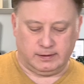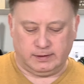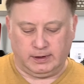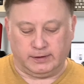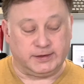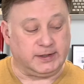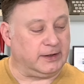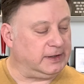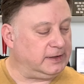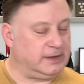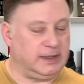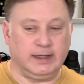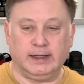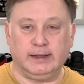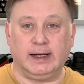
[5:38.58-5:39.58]
no, sorry,
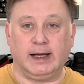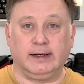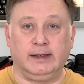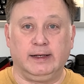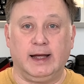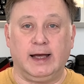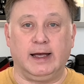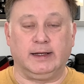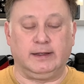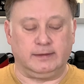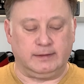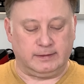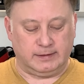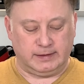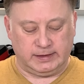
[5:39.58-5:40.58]
TI-99,
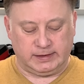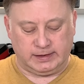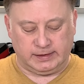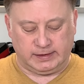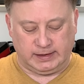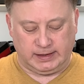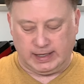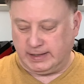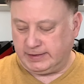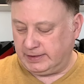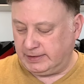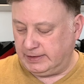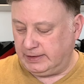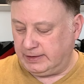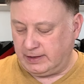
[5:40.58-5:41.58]
this is the
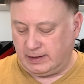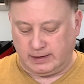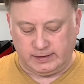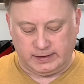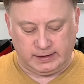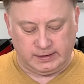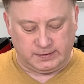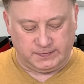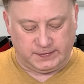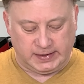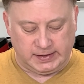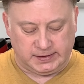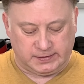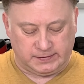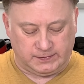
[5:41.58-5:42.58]
SD card
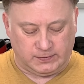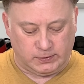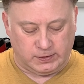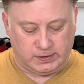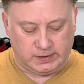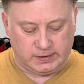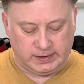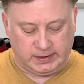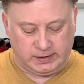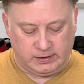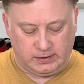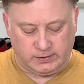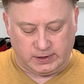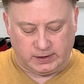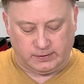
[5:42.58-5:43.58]
interface for the
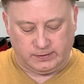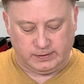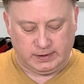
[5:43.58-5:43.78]
Coco.